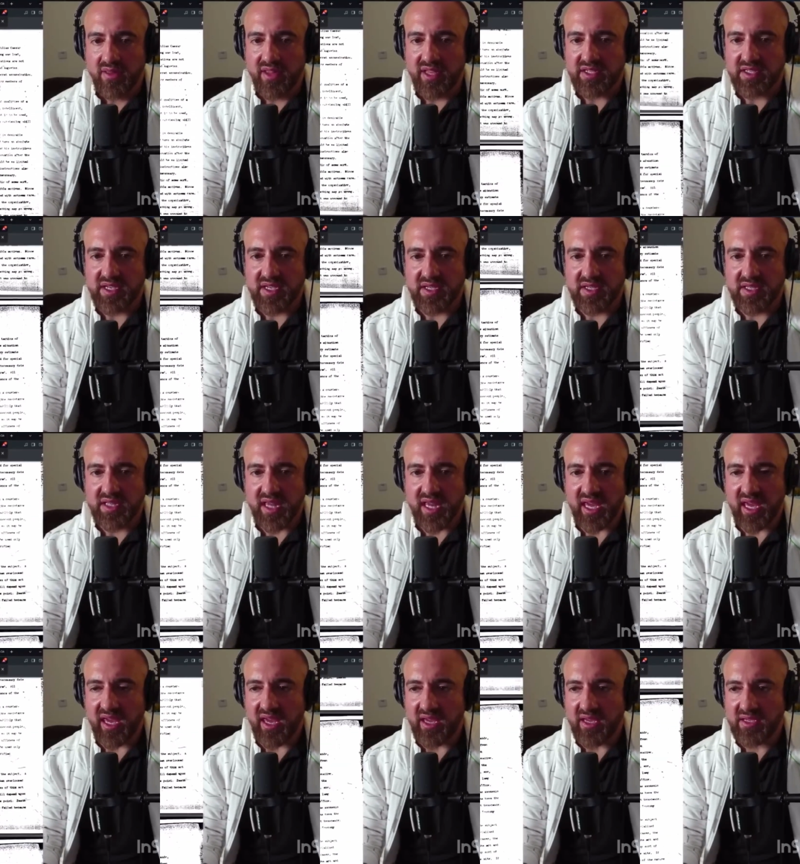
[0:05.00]
This is
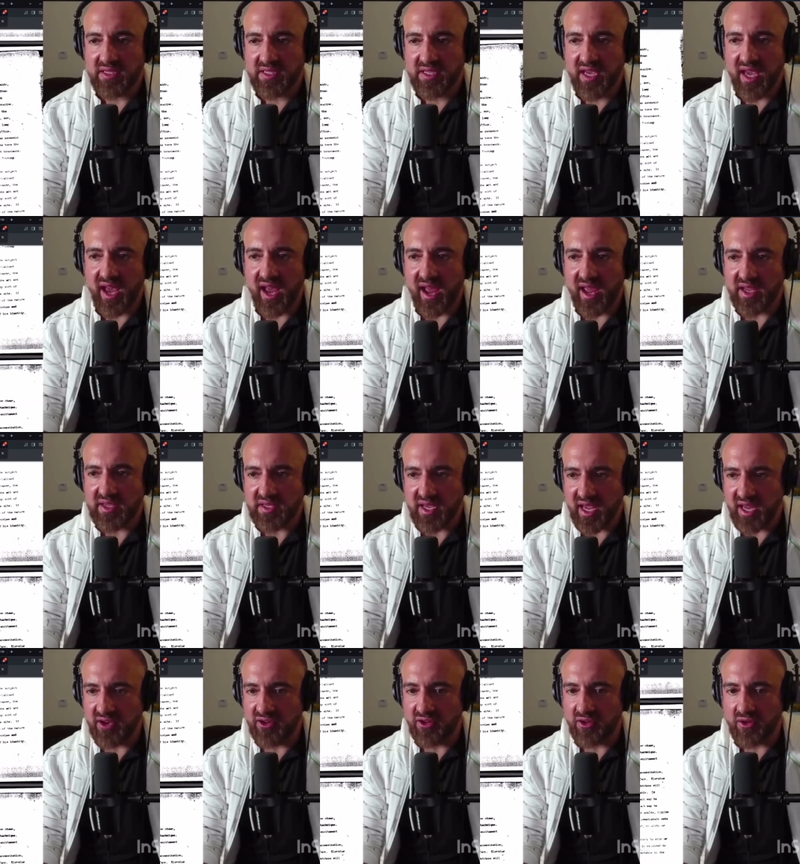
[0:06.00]
the CIA's
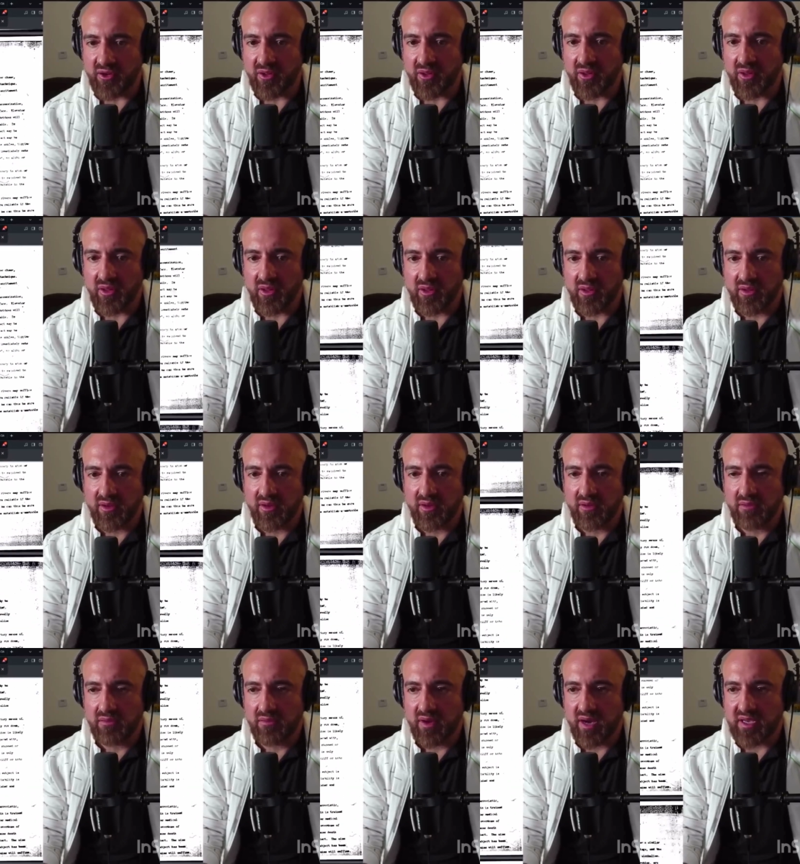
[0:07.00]
internal
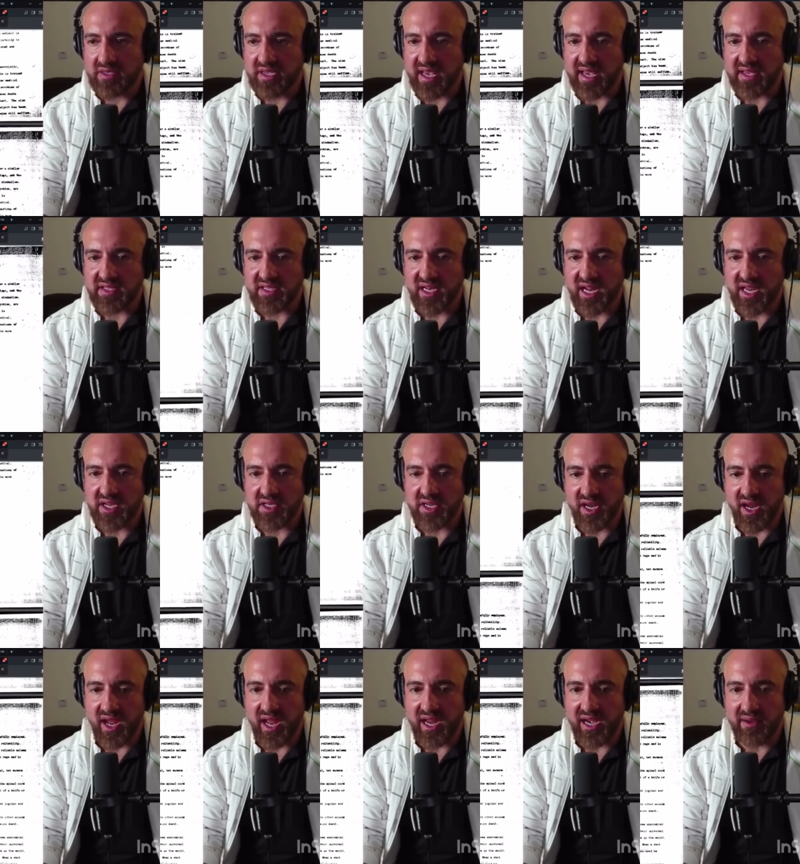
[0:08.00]

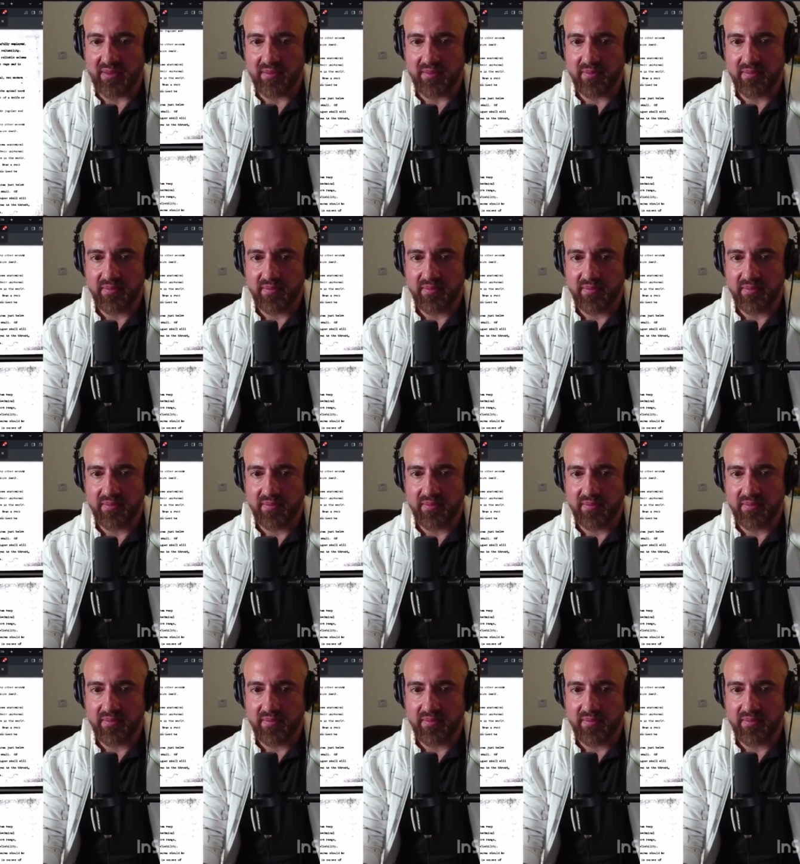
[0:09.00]
assassination guide.